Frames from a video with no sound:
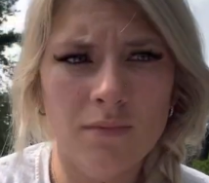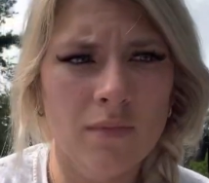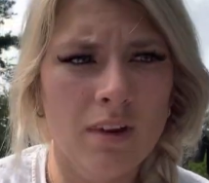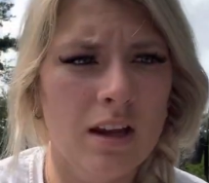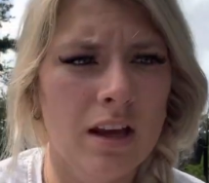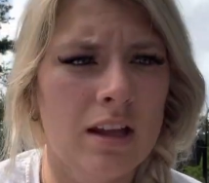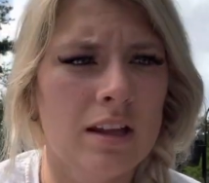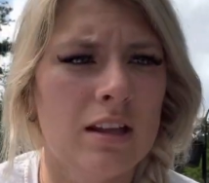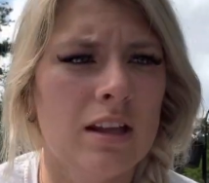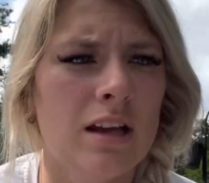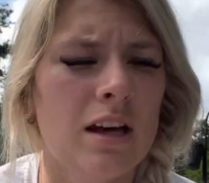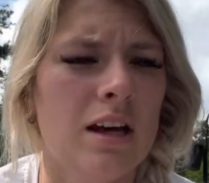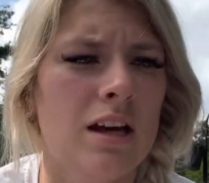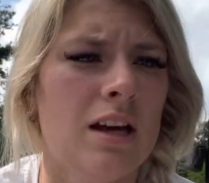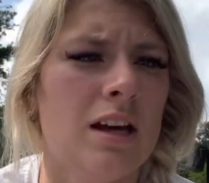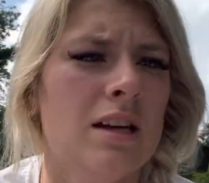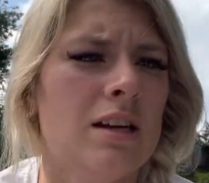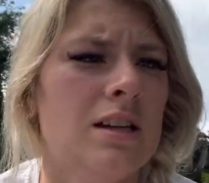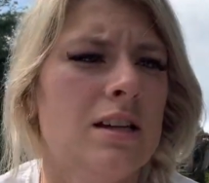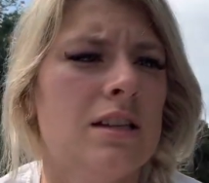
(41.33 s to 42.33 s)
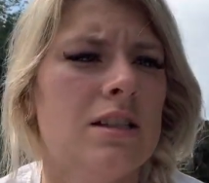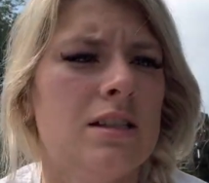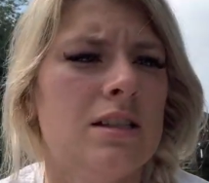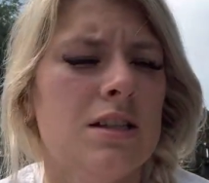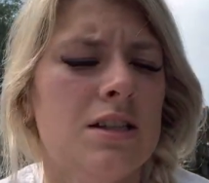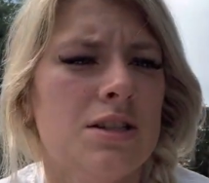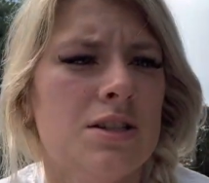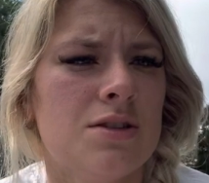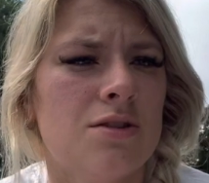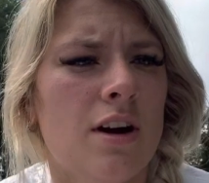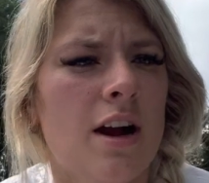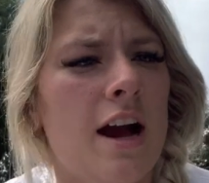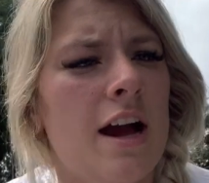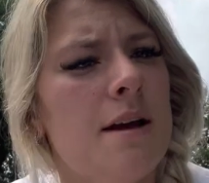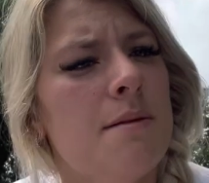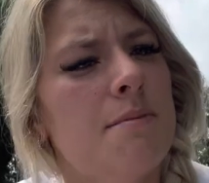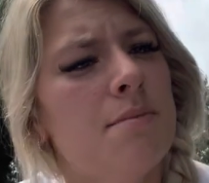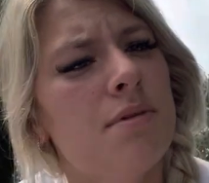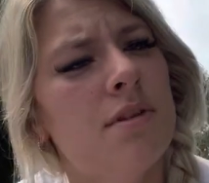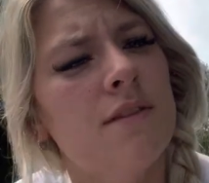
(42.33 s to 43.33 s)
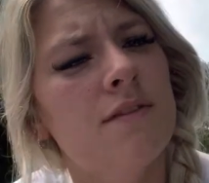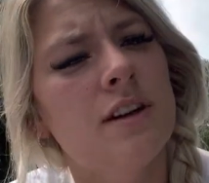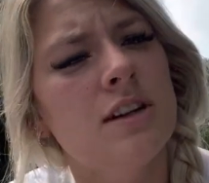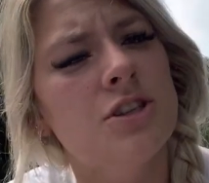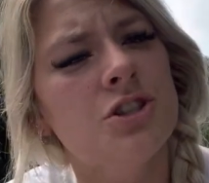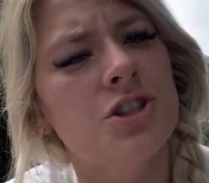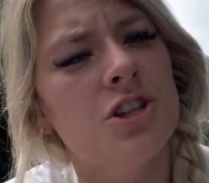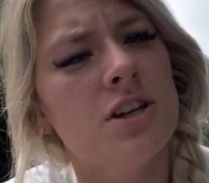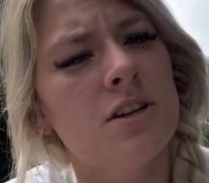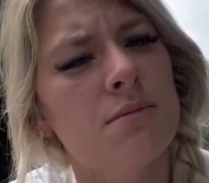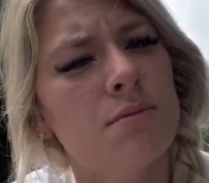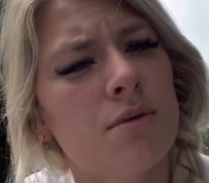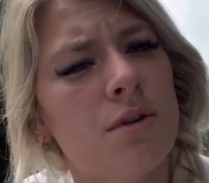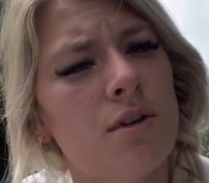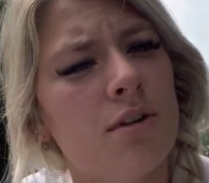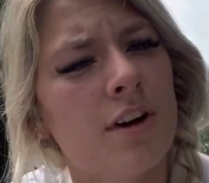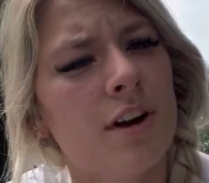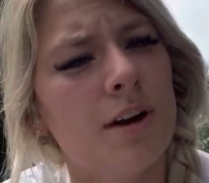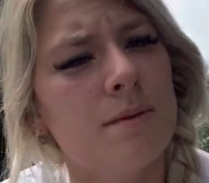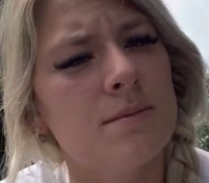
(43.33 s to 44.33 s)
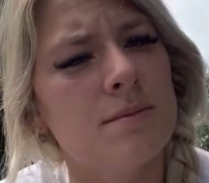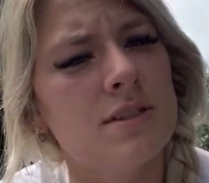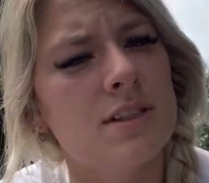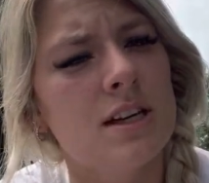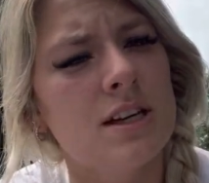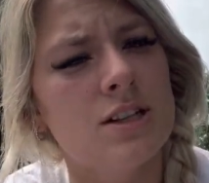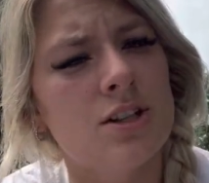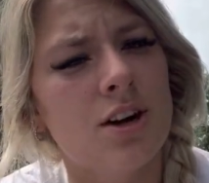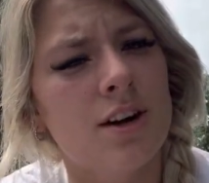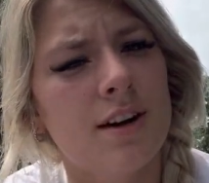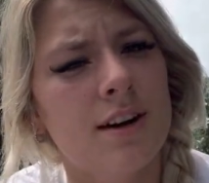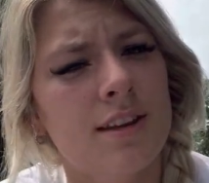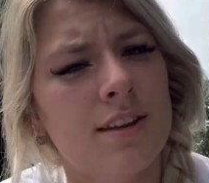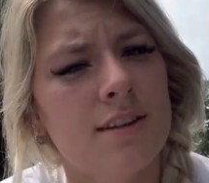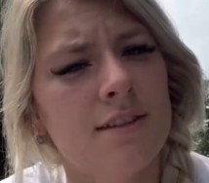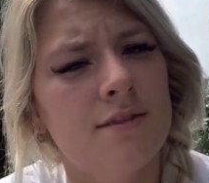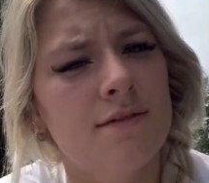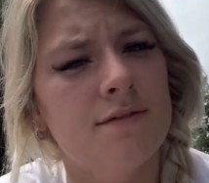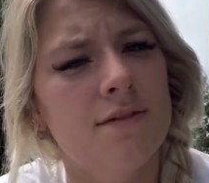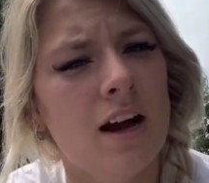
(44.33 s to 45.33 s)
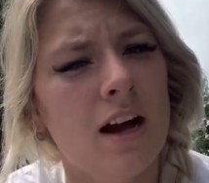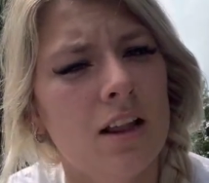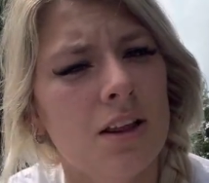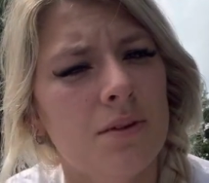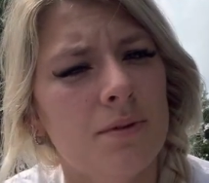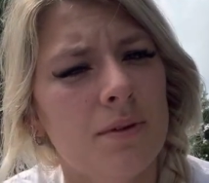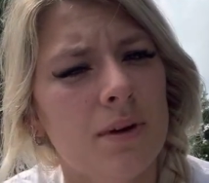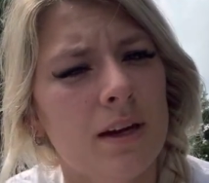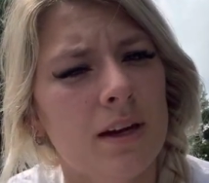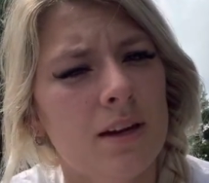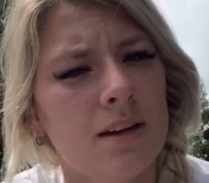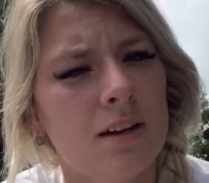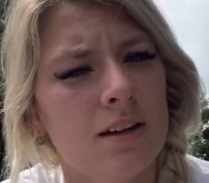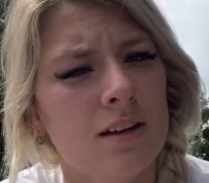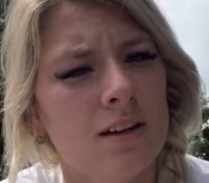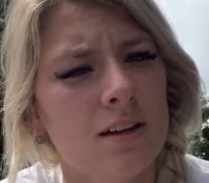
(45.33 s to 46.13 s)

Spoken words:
And then describe prevention programs that target the following